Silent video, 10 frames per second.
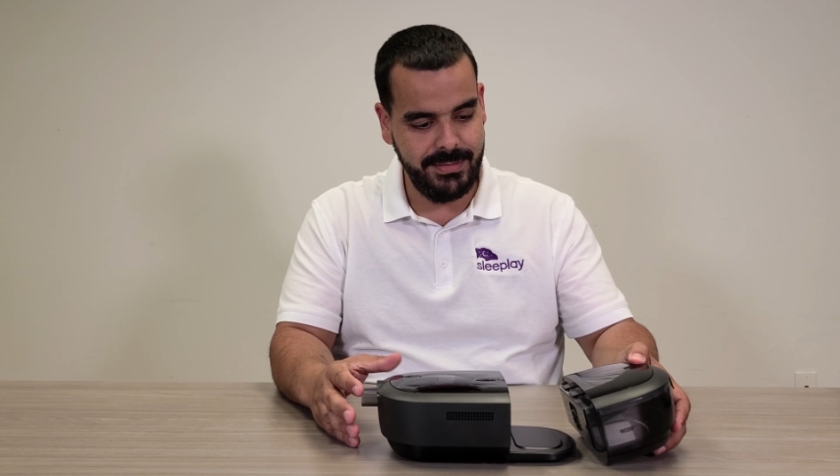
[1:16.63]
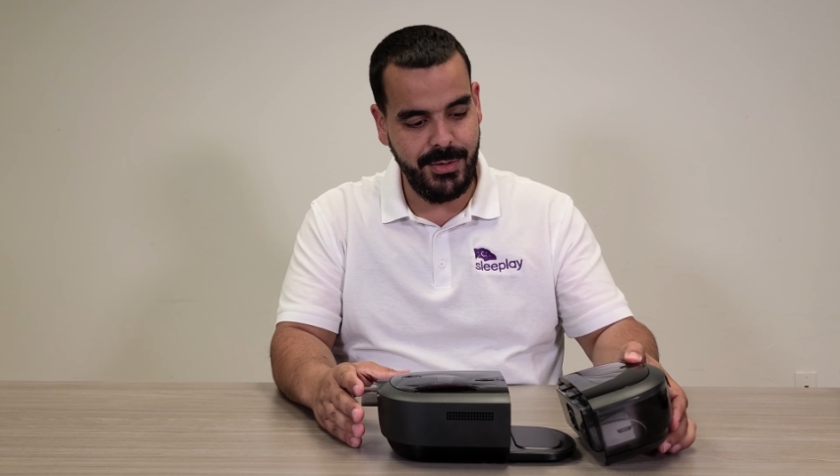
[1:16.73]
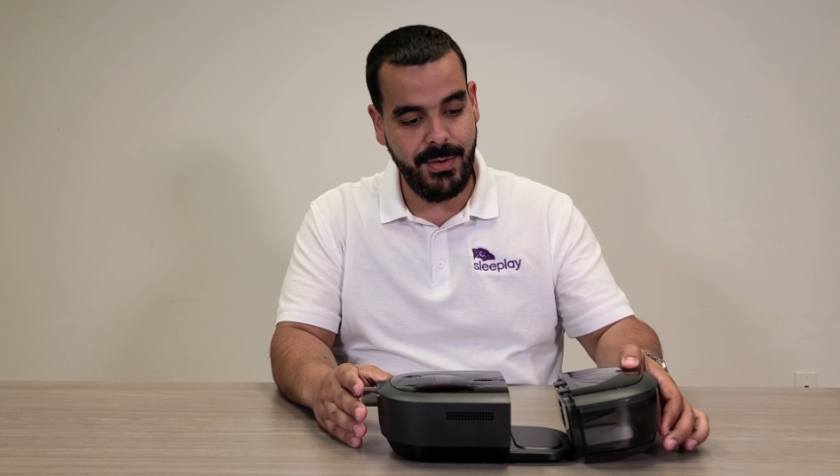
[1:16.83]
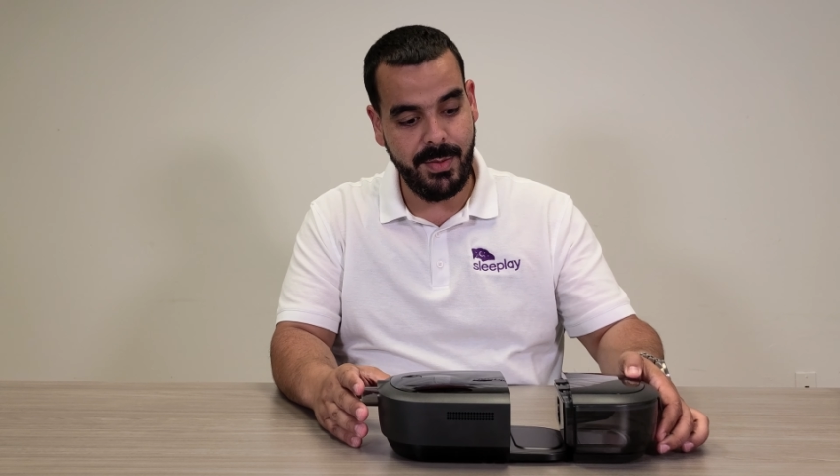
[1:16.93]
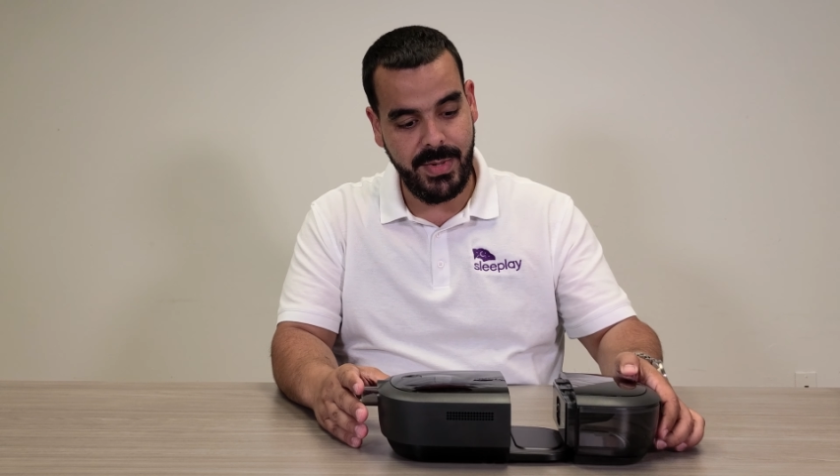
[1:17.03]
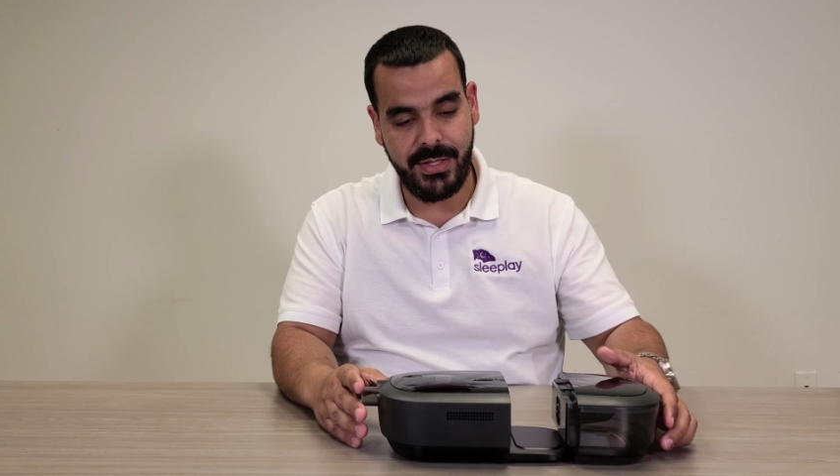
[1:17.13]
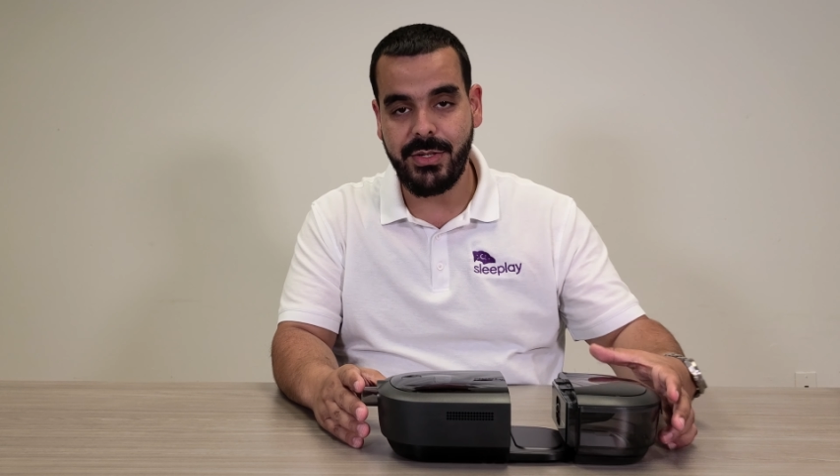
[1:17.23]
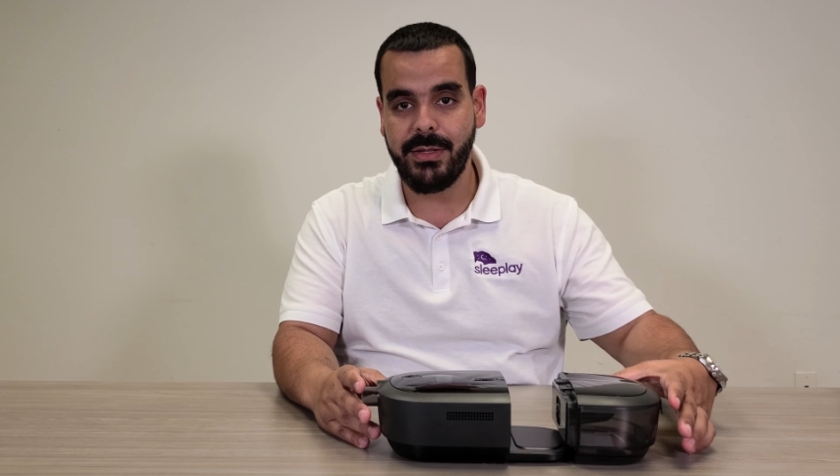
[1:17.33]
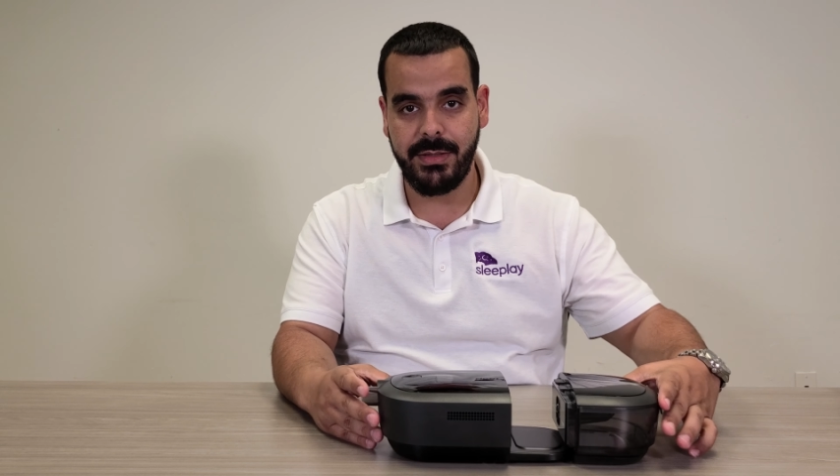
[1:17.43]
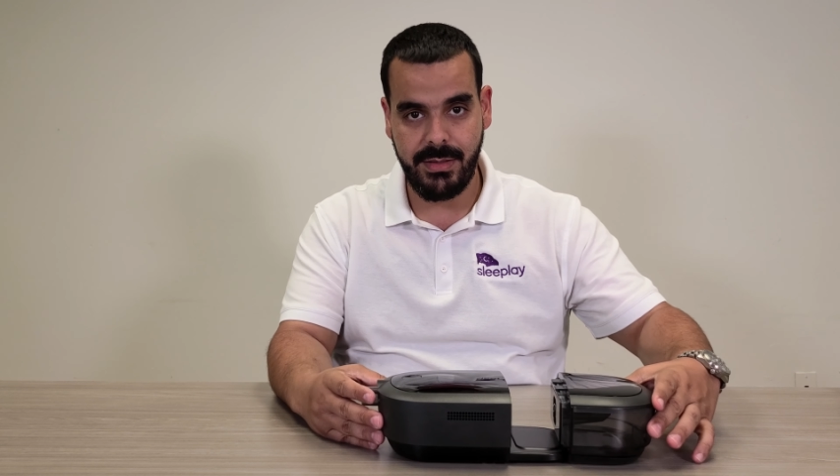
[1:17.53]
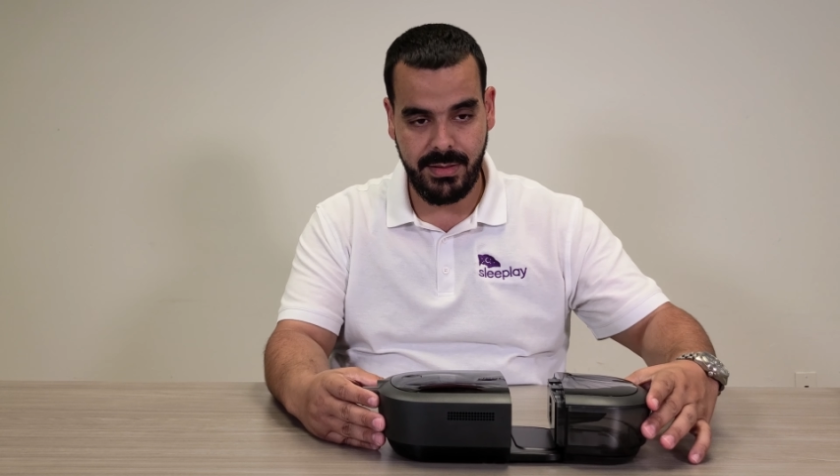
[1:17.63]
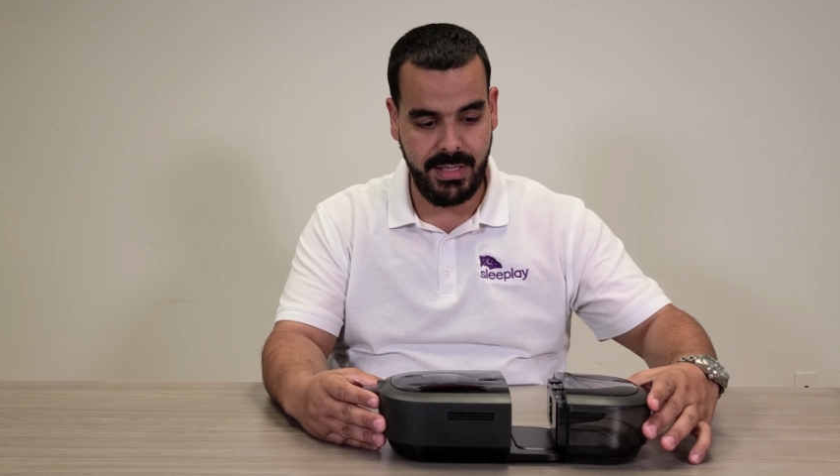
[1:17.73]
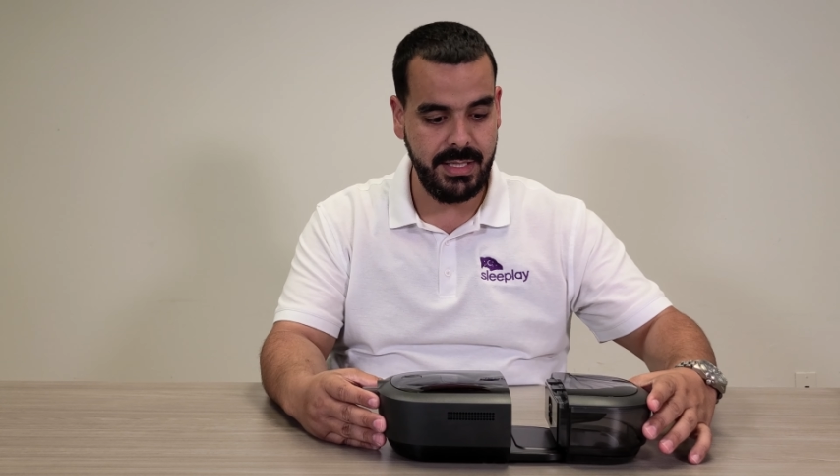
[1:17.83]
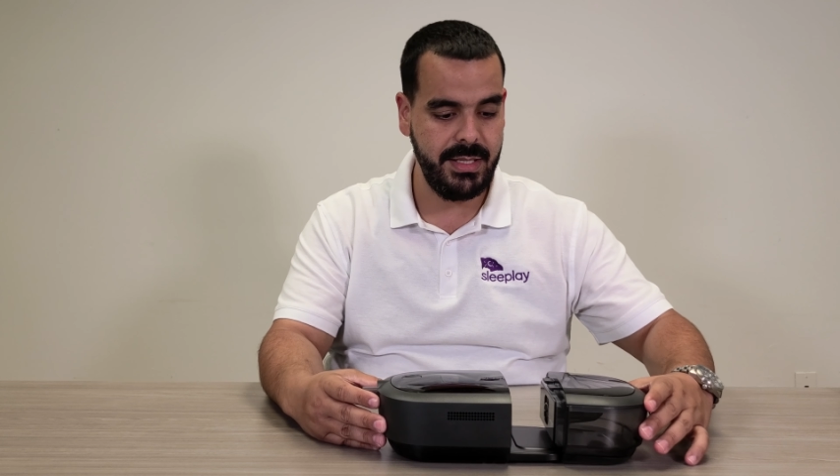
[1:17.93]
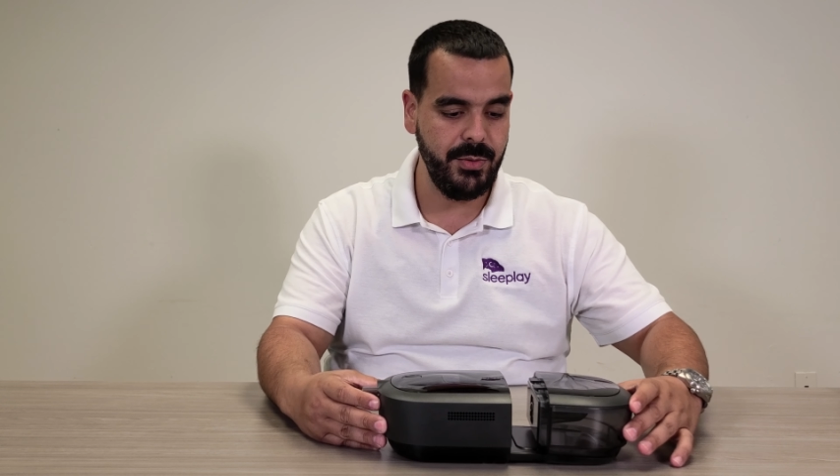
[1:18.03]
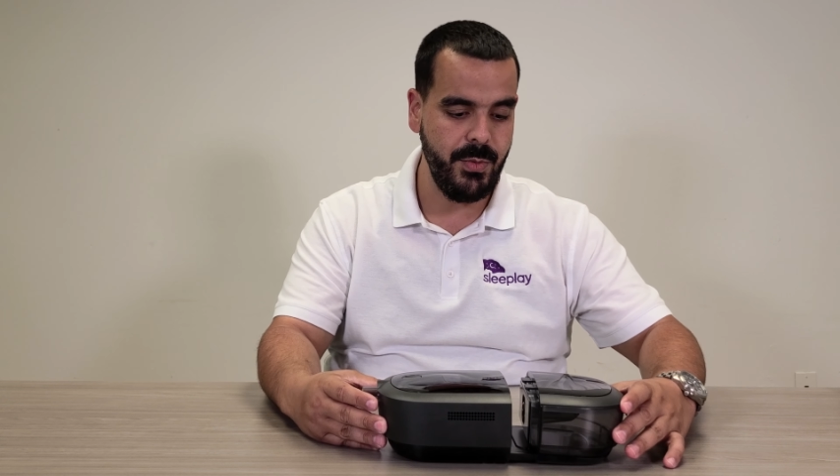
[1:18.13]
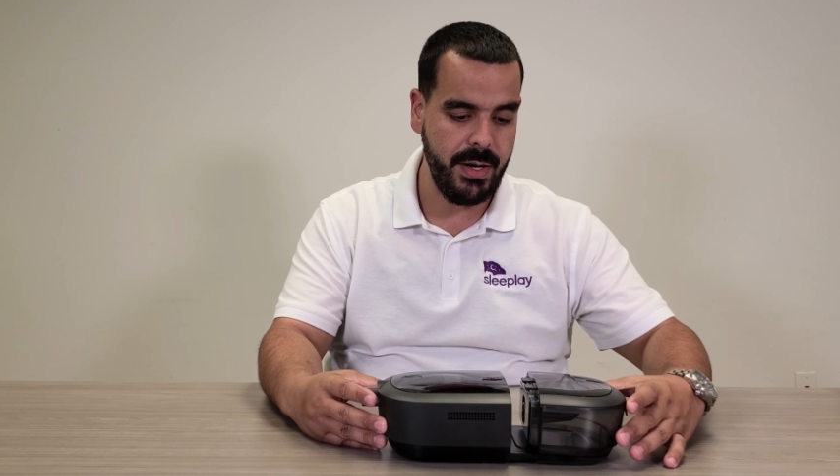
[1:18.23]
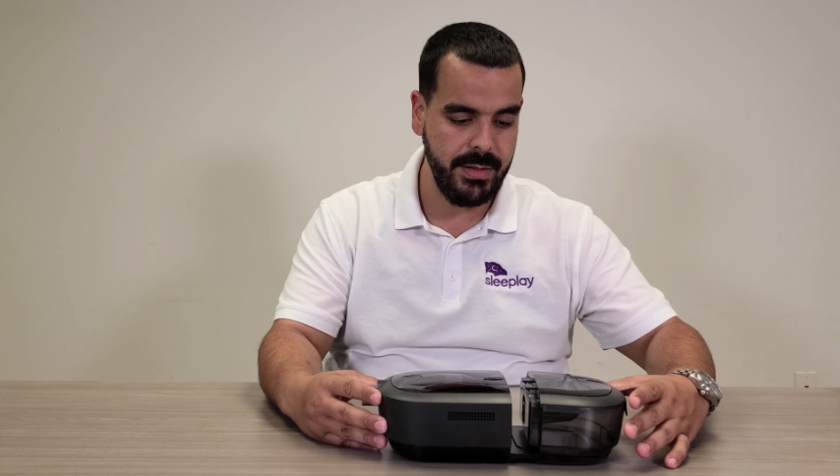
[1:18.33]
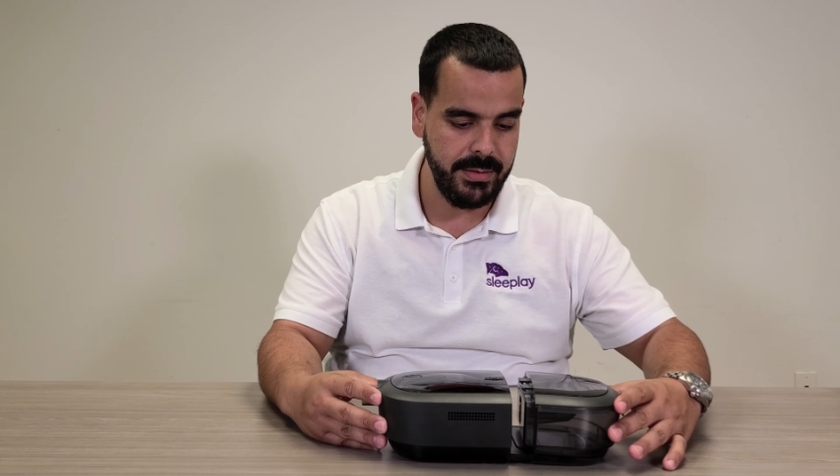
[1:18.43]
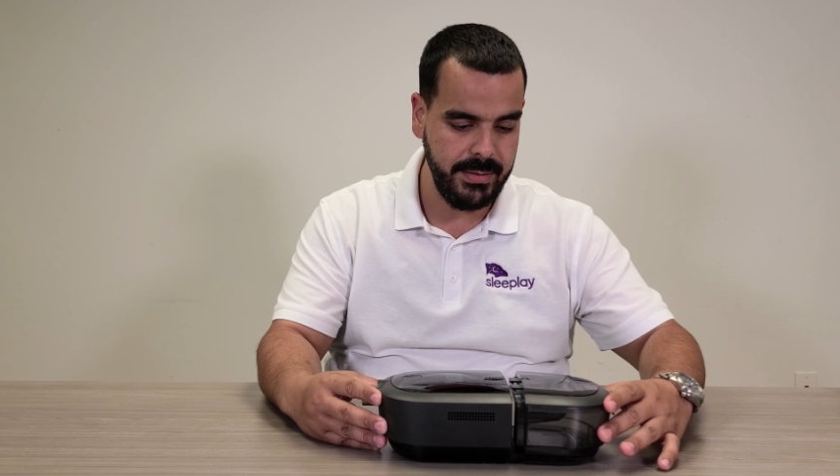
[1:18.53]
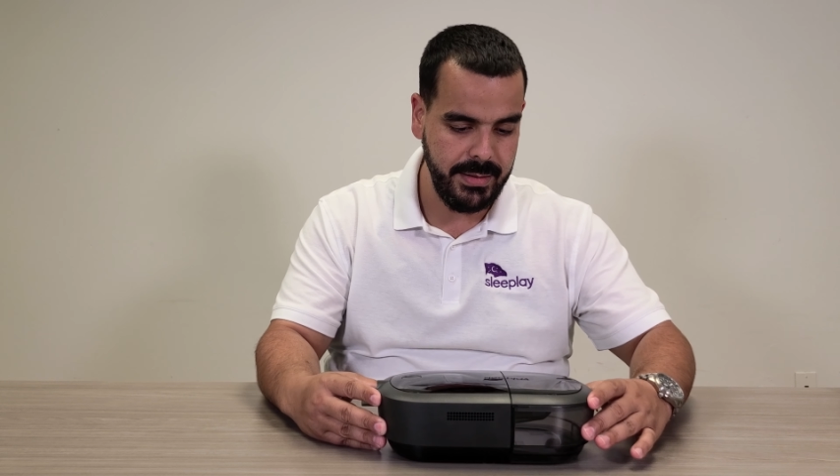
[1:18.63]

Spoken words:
You want to make sure distilled water.